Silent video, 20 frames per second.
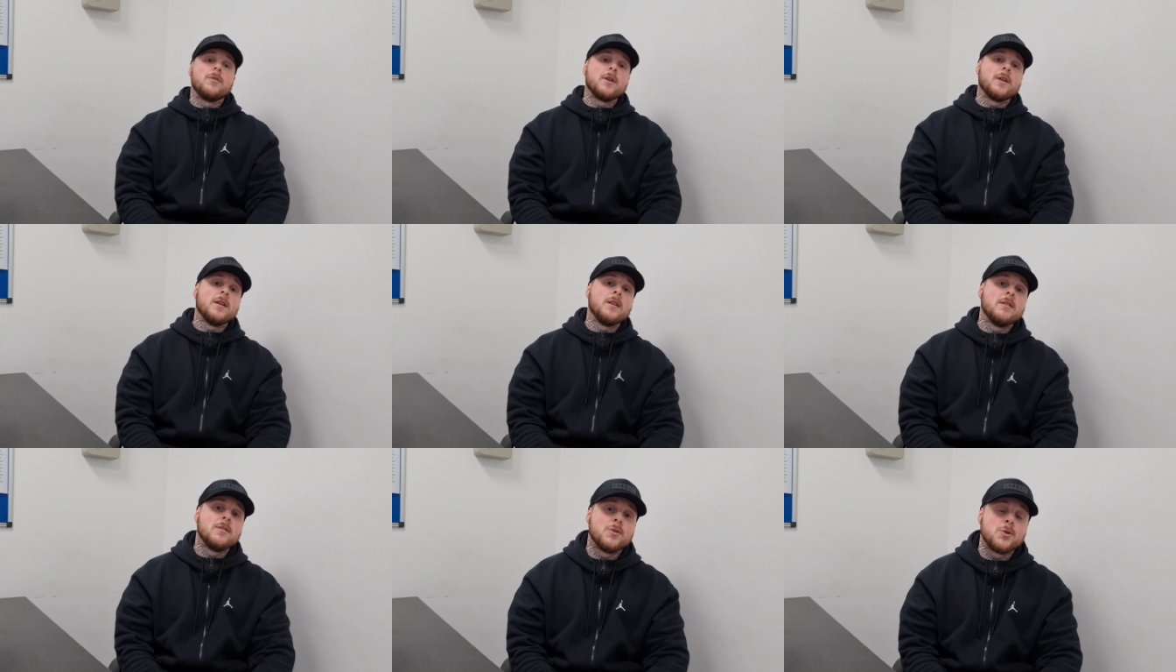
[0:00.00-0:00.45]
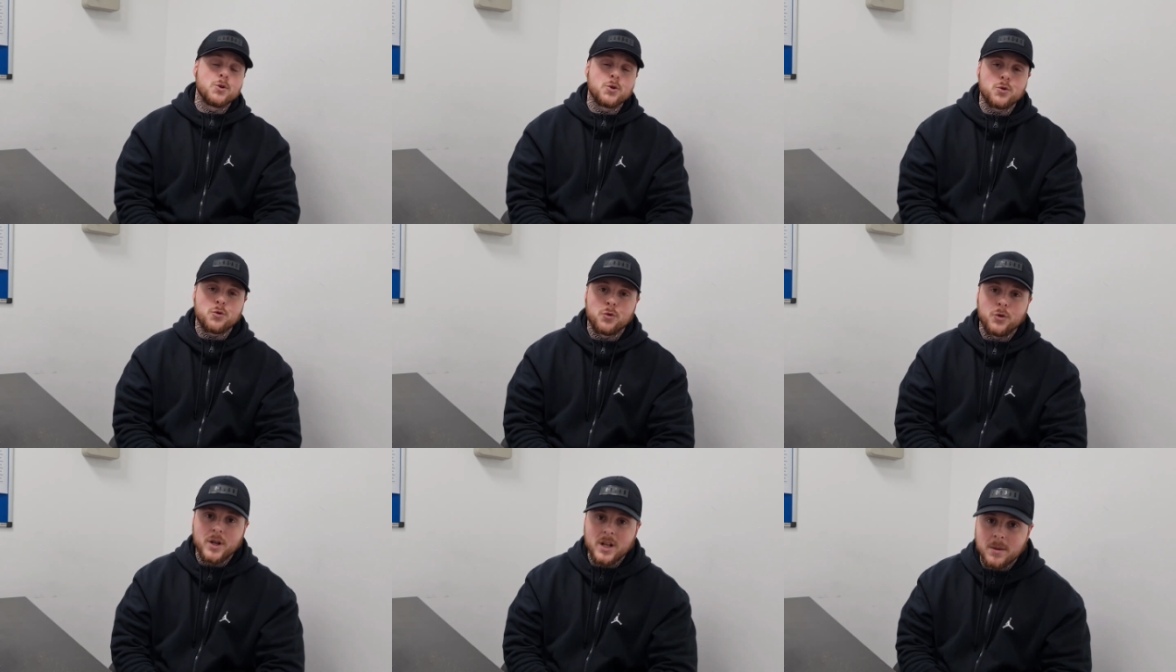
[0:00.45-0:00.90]
freaking
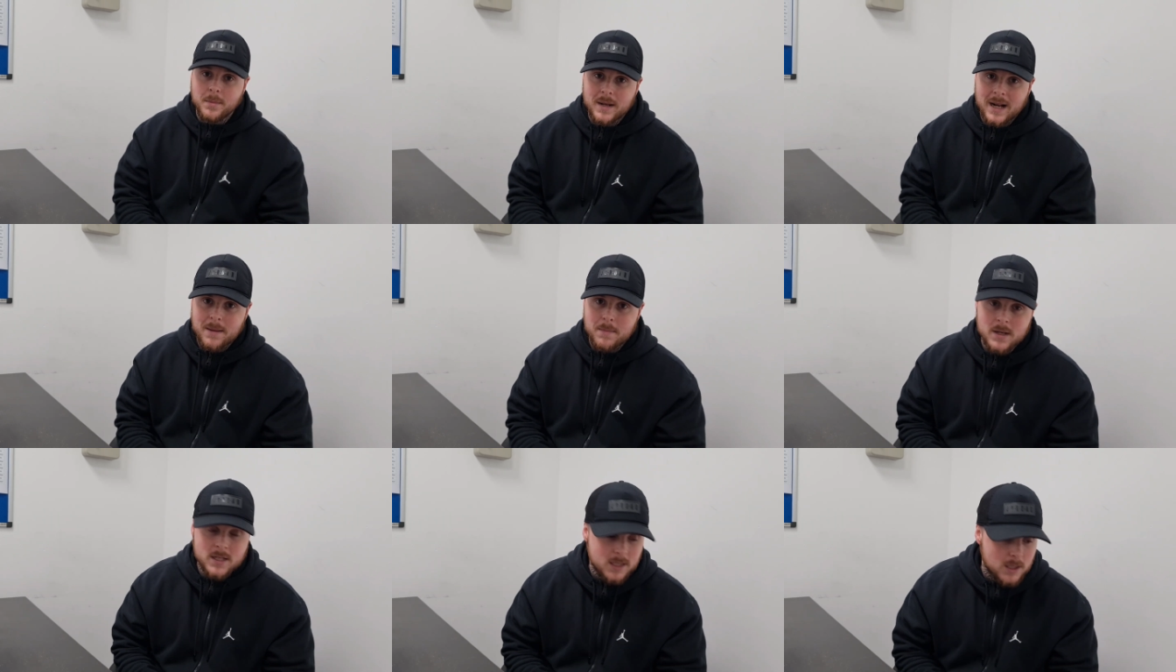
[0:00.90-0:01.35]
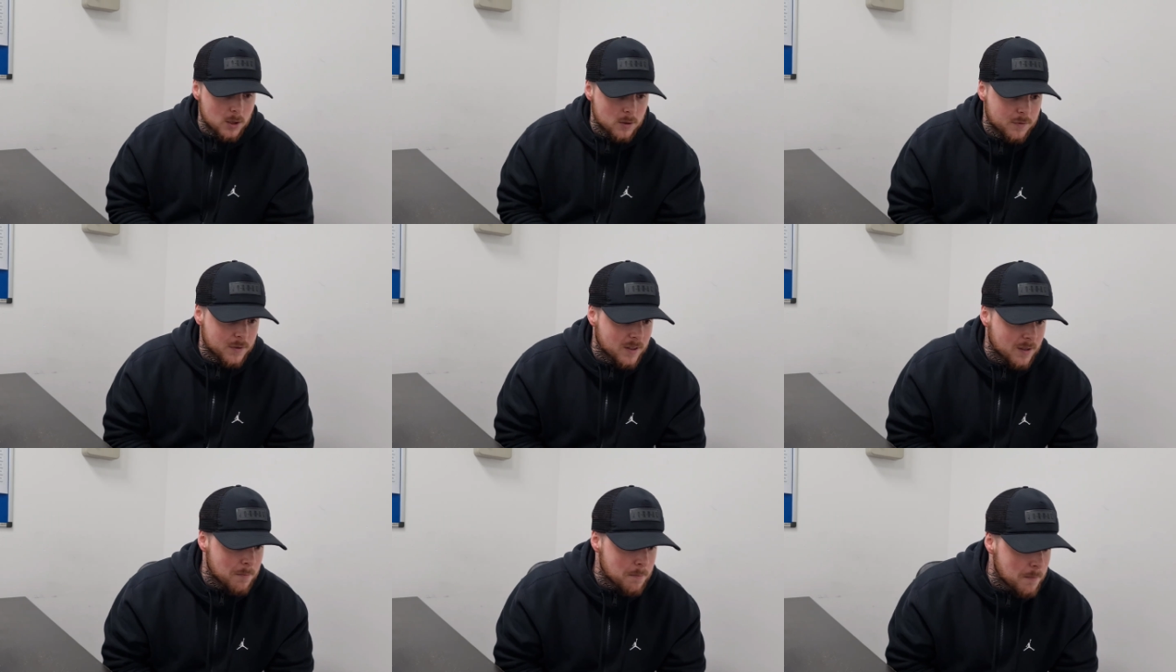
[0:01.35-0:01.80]
screaming at
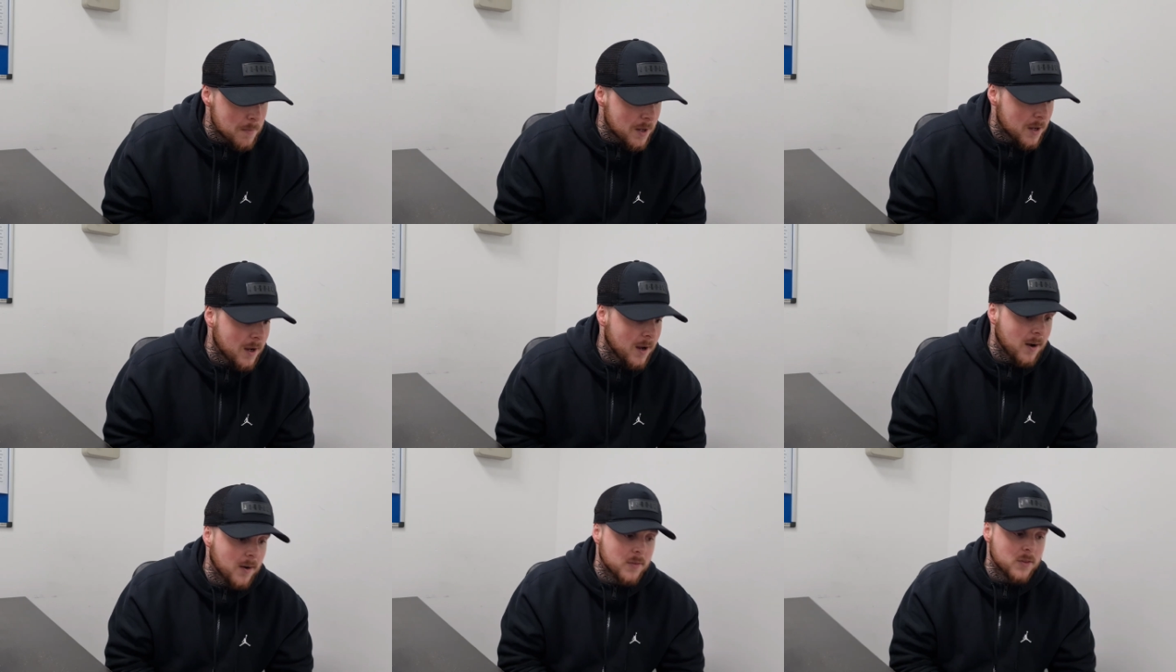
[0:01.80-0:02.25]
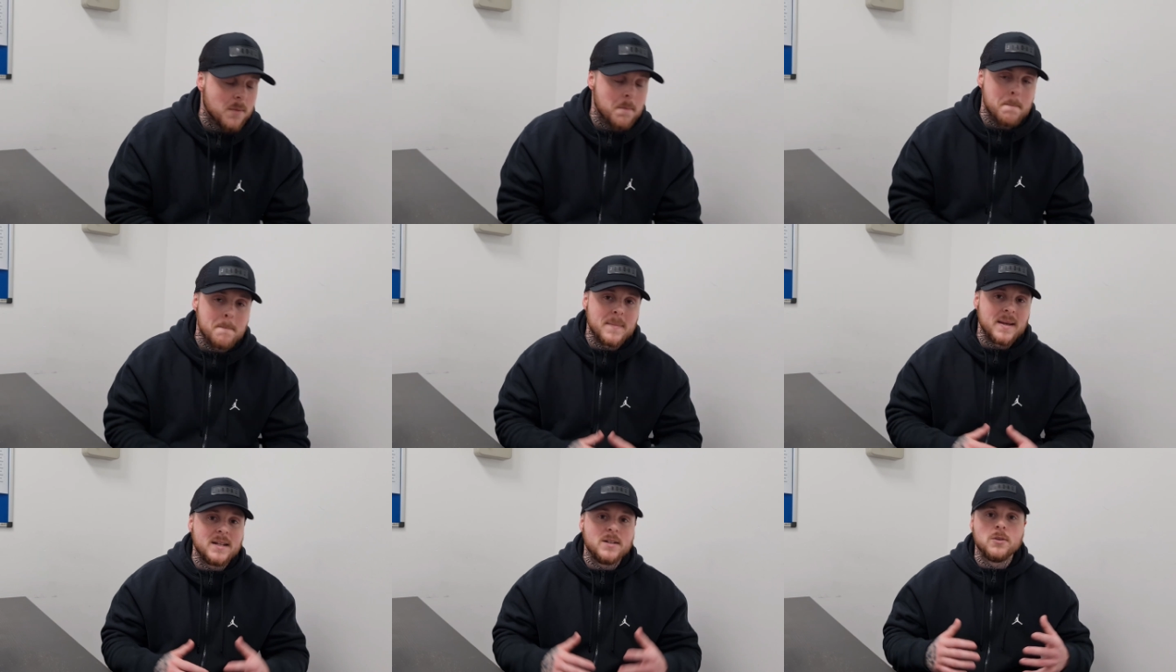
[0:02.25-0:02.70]
myself at the on
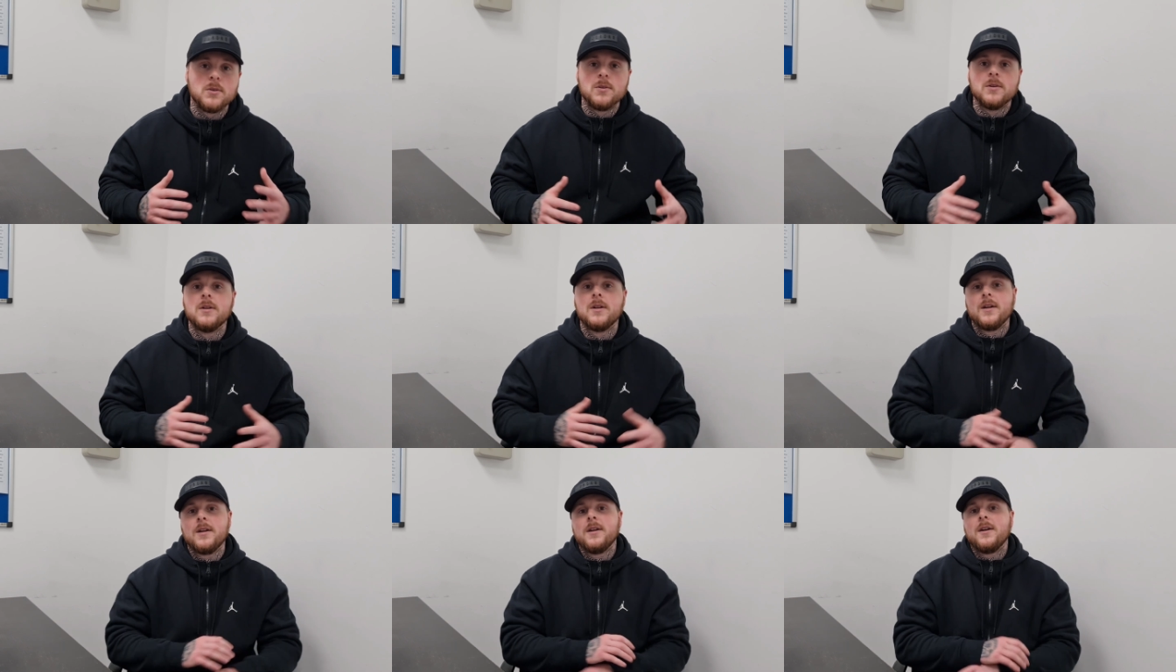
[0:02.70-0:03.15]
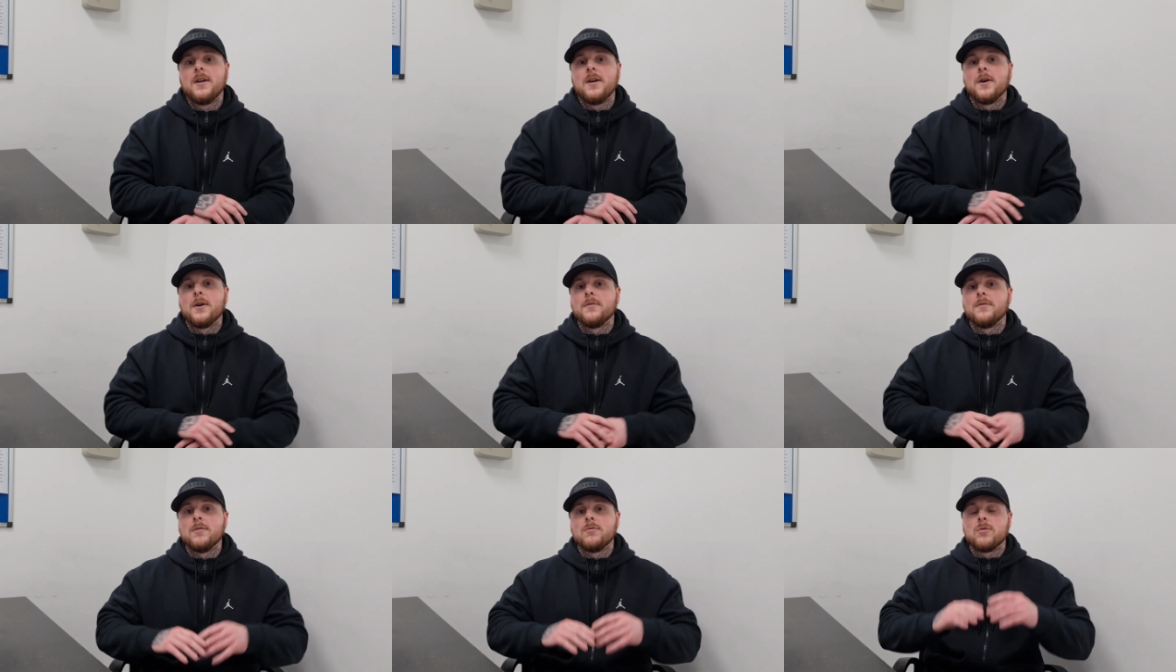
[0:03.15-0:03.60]
the middle
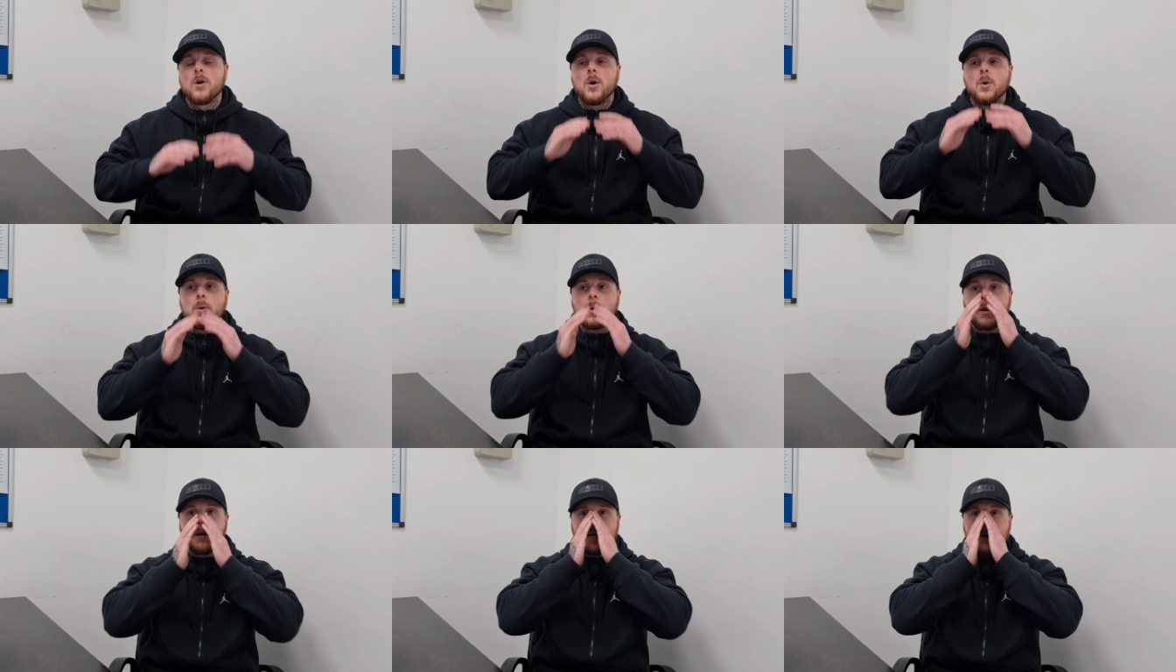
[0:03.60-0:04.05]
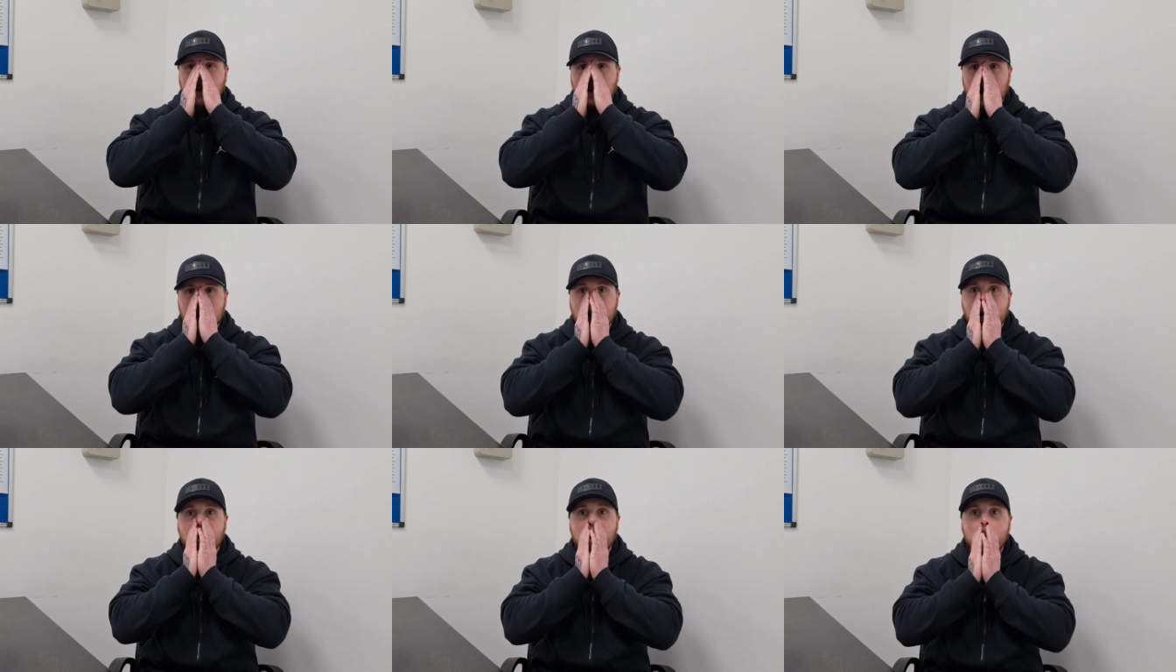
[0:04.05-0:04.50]
of the road
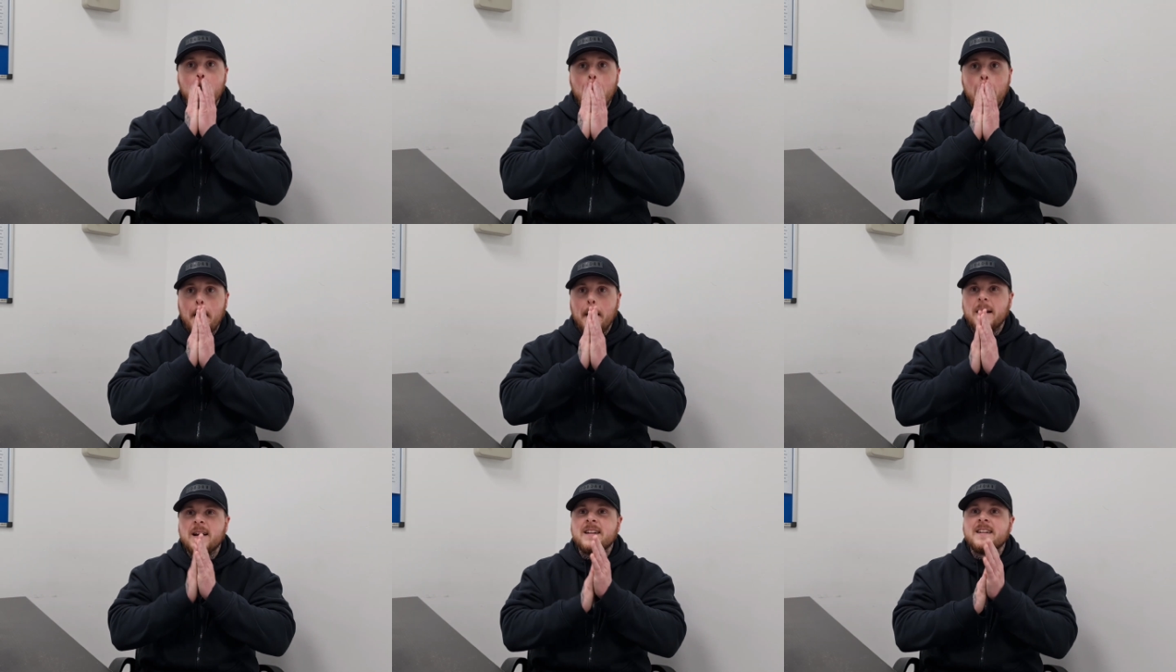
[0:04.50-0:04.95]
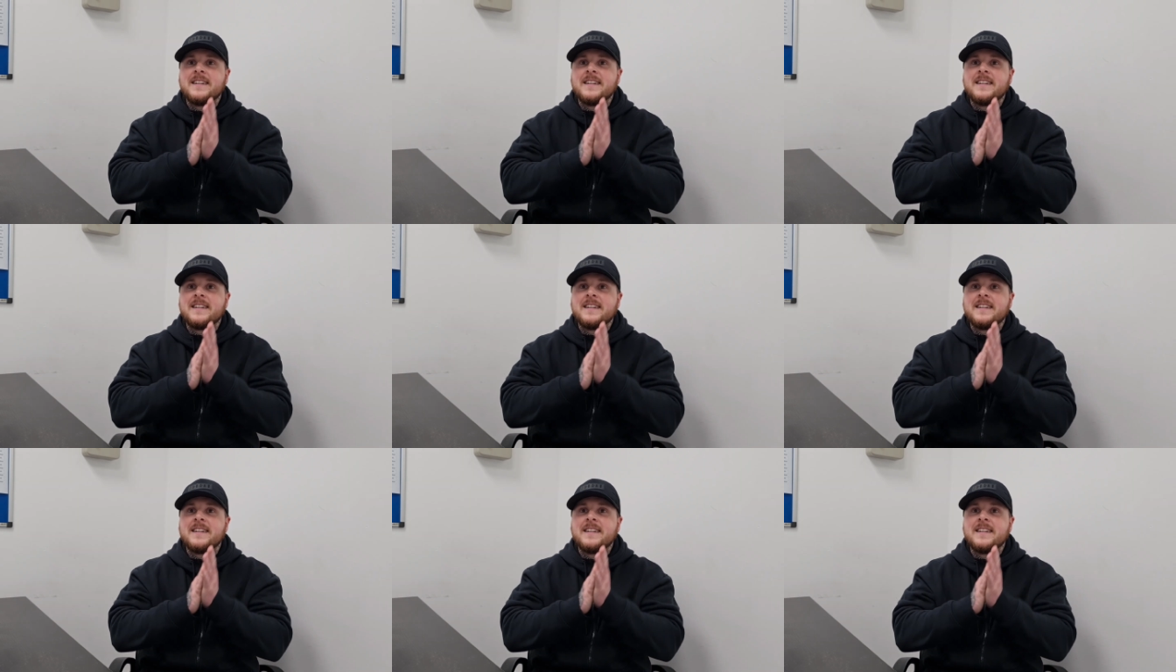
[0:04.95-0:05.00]
uh,